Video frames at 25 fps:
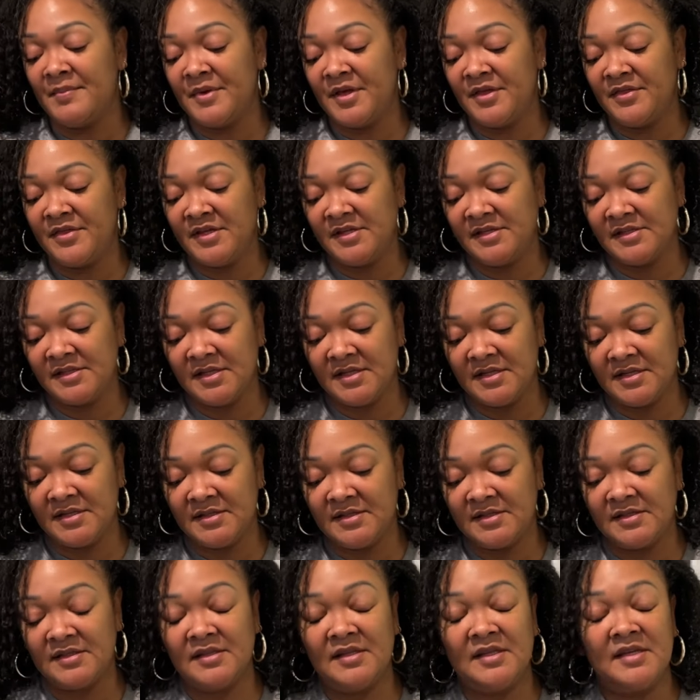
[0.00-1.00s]
This
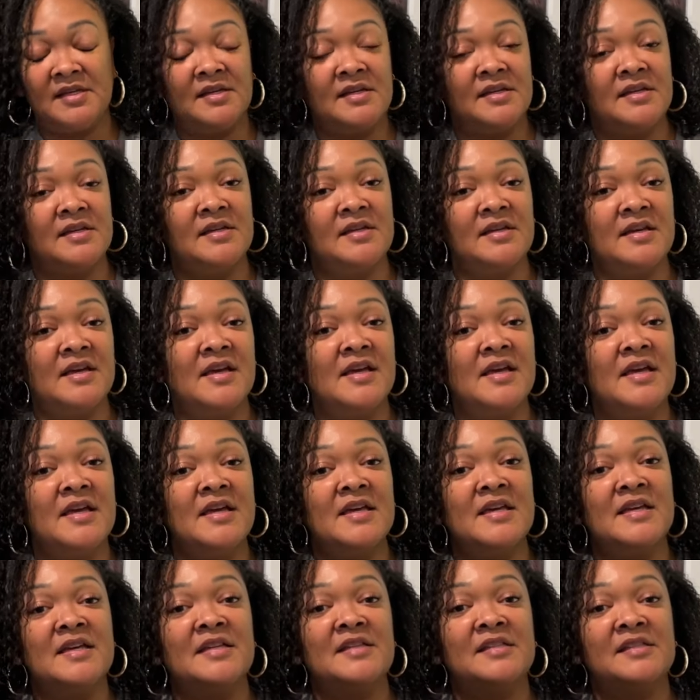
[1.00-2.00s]
is the
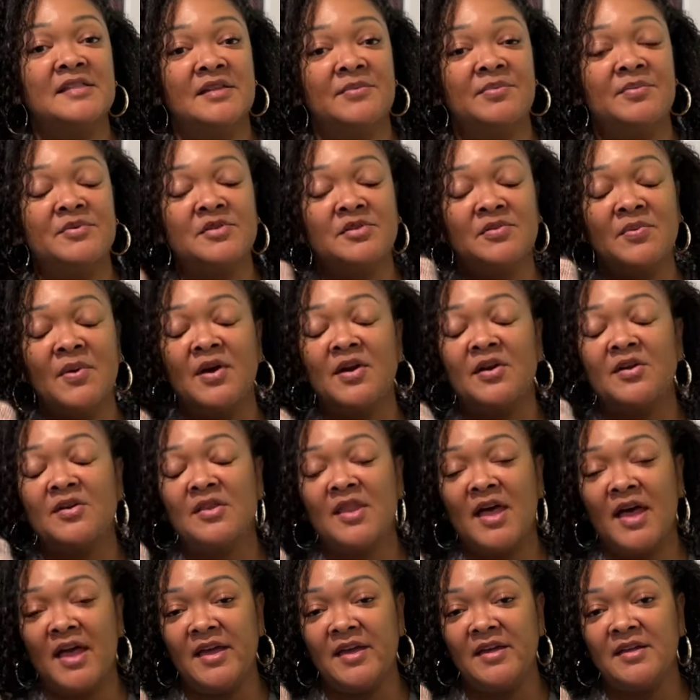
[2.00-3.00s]
Zipper Sweater
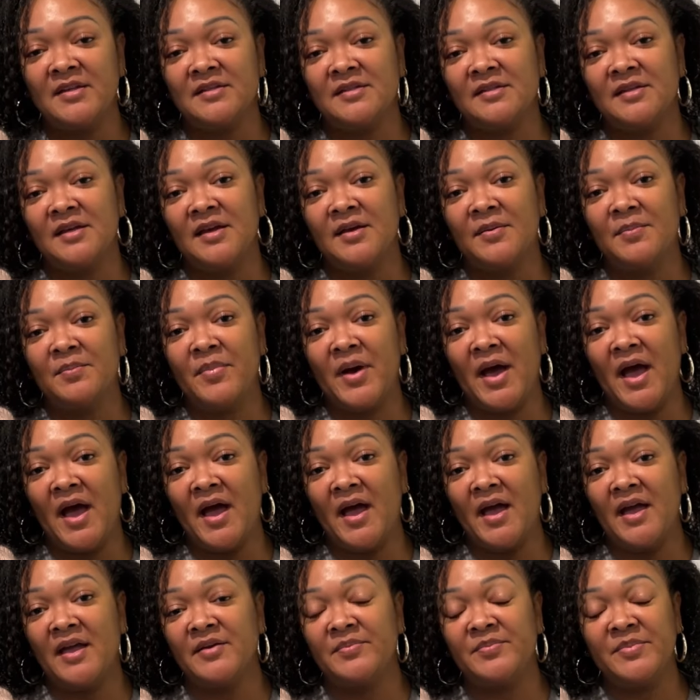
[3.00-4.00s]
Light
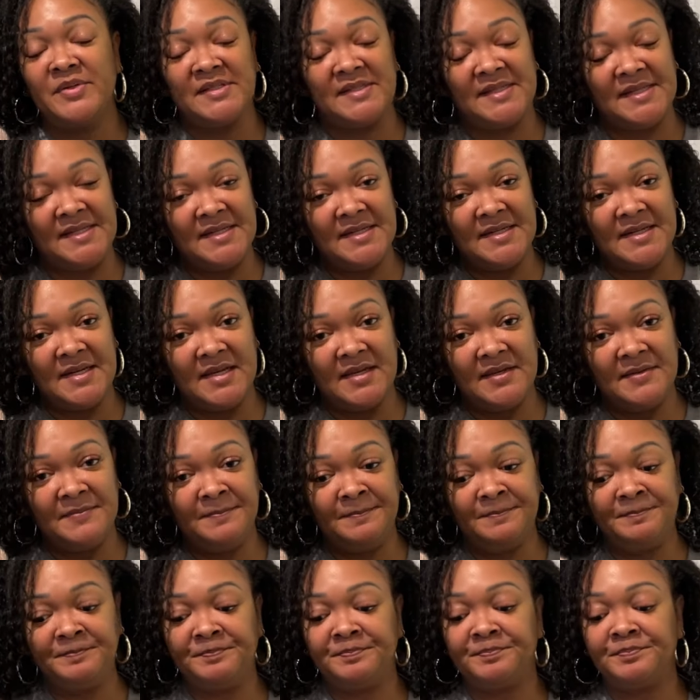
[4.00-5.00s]
by Petit Knit.
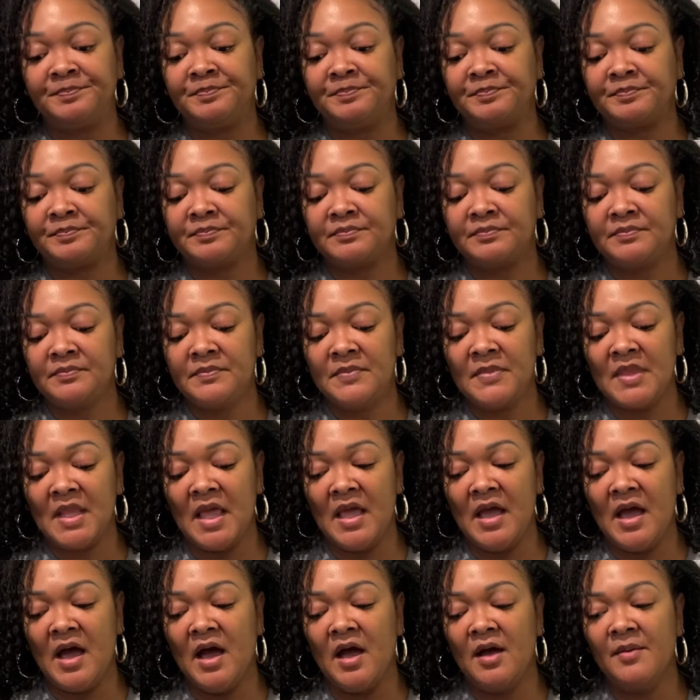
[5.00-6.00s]

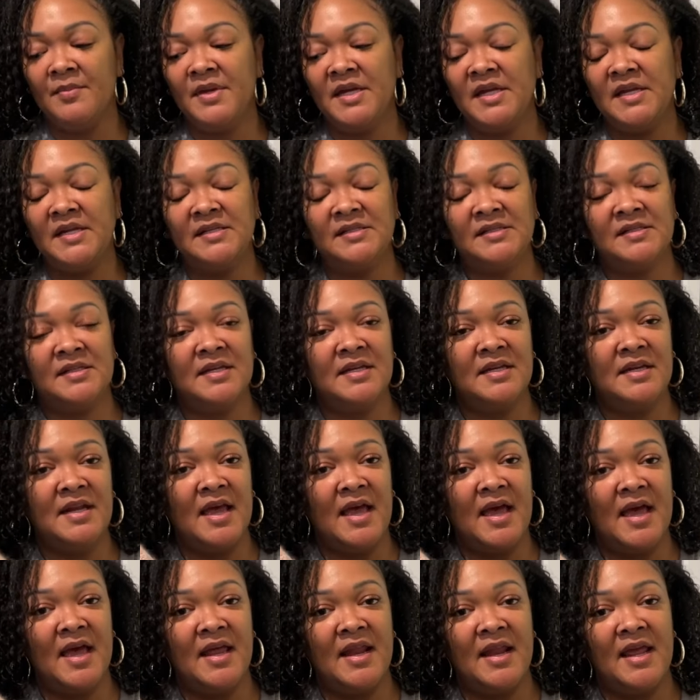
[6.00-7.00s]
It is knit
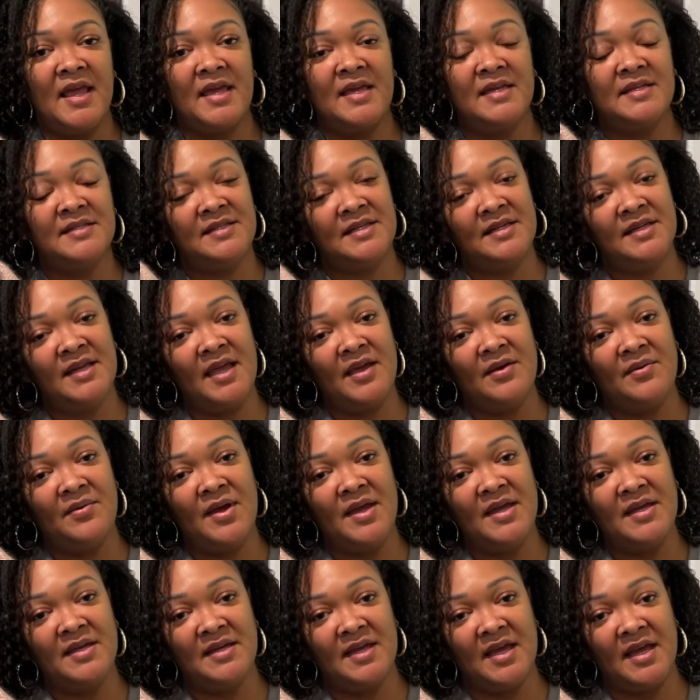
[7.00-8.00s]
at a DK
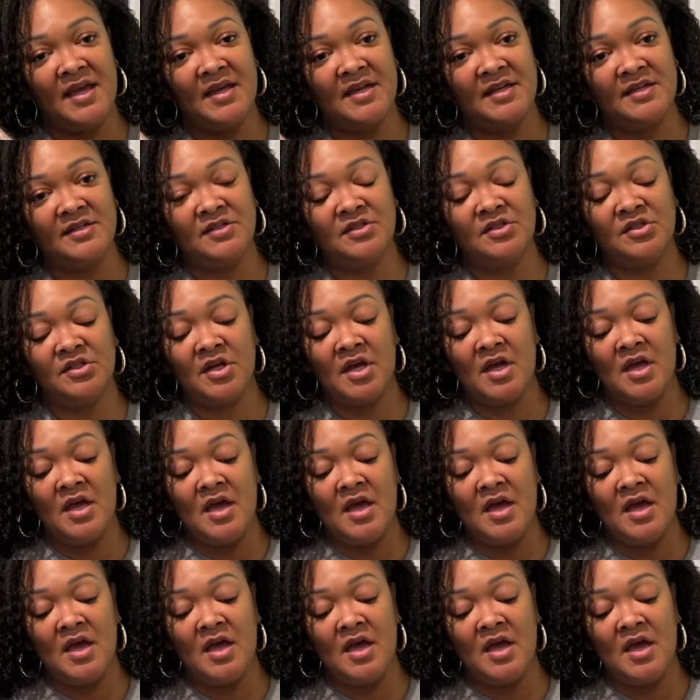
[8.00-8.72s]
weight gauge.